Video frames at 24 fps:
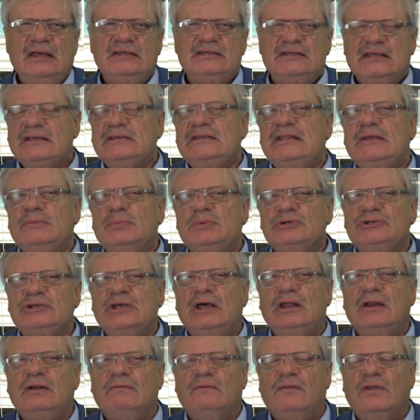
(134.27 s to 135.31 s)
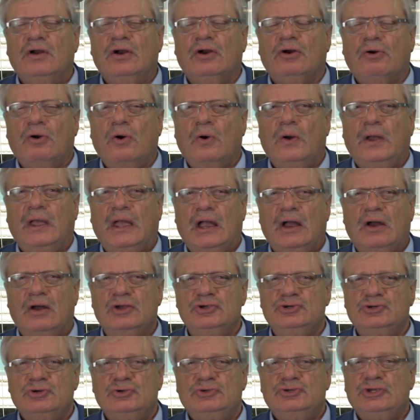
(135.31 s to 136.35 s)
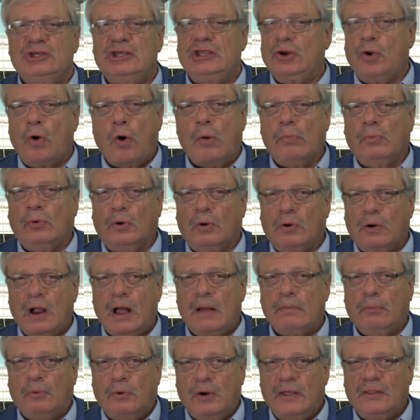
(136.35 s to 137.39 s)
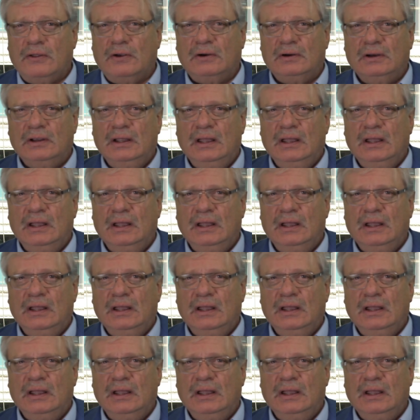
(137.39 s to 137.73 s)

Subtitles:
60% of their growing area should see normal crop weather.